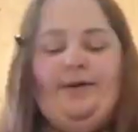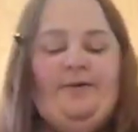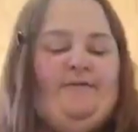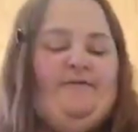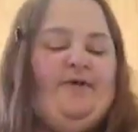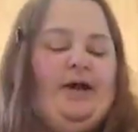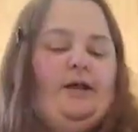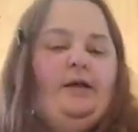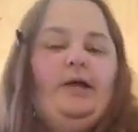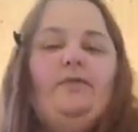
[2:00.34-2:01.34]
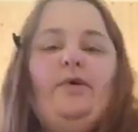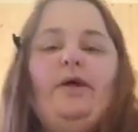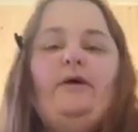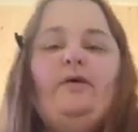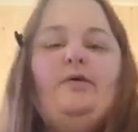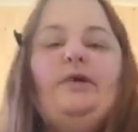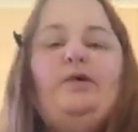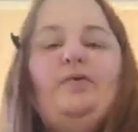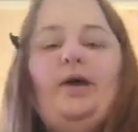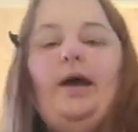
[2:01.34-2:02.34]
And finally, we are going
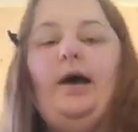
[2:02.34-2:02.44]
to